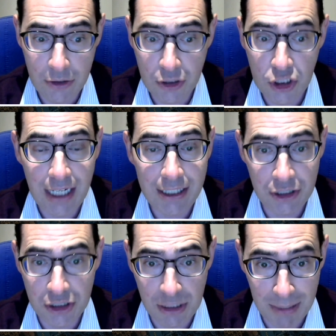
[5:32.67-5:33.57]

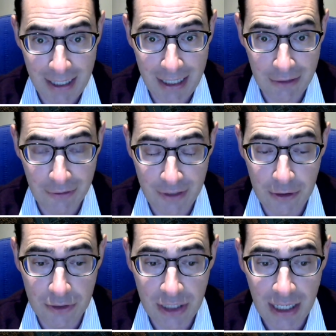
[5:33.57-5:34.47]
changed the playing
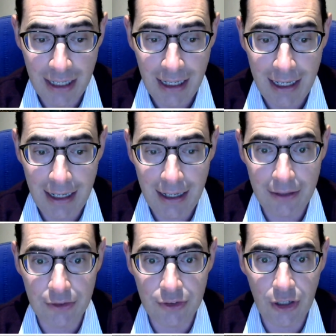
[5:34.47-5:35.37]
field.
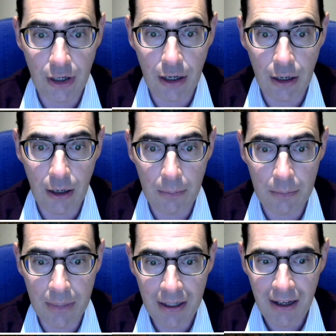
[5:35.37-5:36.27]
And
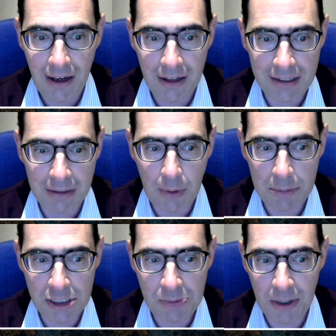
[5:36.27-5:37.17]
I think when
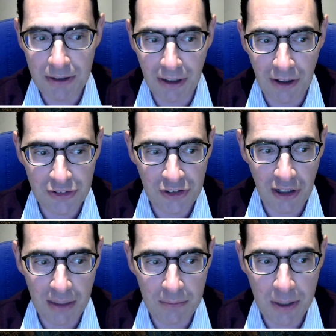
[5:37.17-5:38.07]
we spoke last
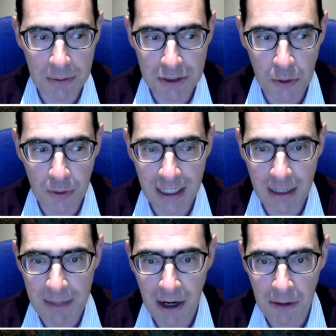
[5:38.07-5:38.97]
time, we were talking
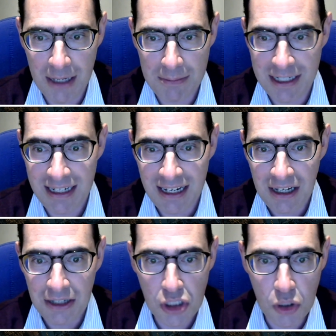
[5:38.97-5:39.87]
about maybe
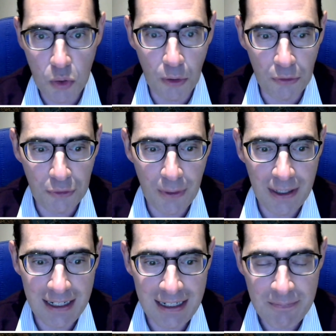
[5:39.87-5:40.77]
two or
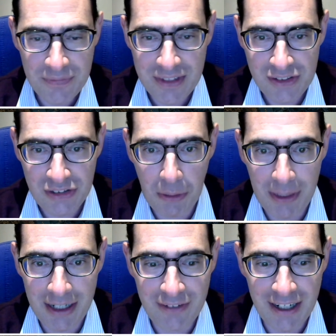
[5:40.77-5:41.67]
three cell
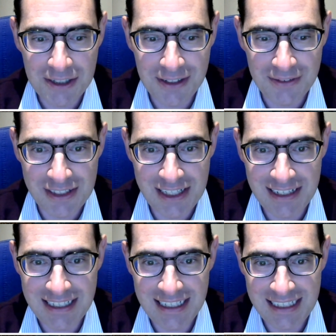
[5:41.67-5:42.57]
manufacturing
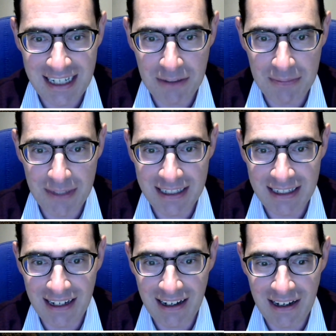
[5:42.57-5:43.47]
facilities having
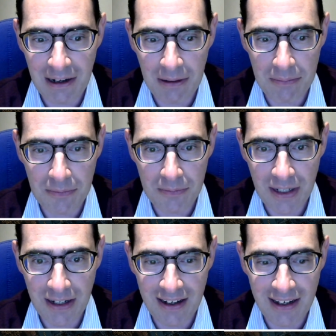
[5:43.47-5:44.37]
been
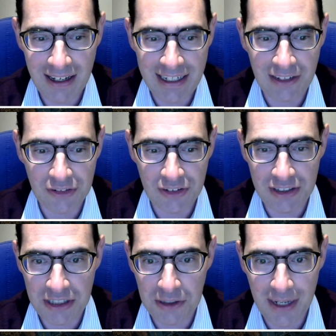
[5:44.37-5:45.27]
announced
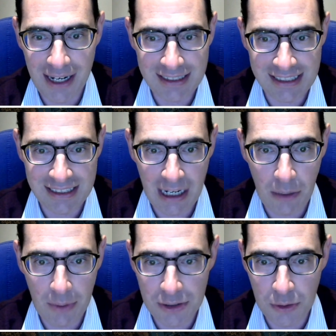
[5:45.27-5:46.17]
in the US, and
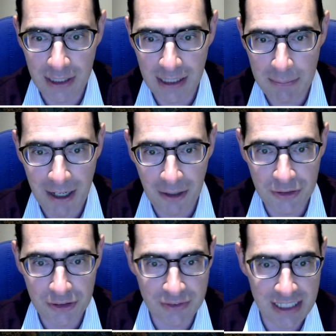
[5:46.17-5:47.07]
now we're talking about
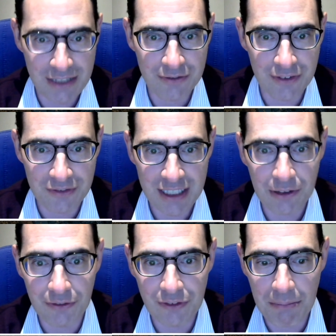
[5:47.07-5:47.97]
sort of 10 or
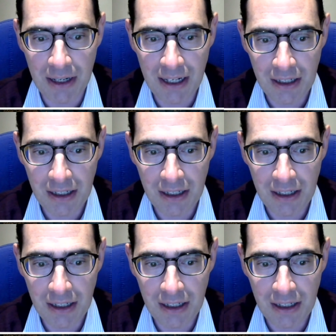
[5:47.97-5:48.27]
15 of them.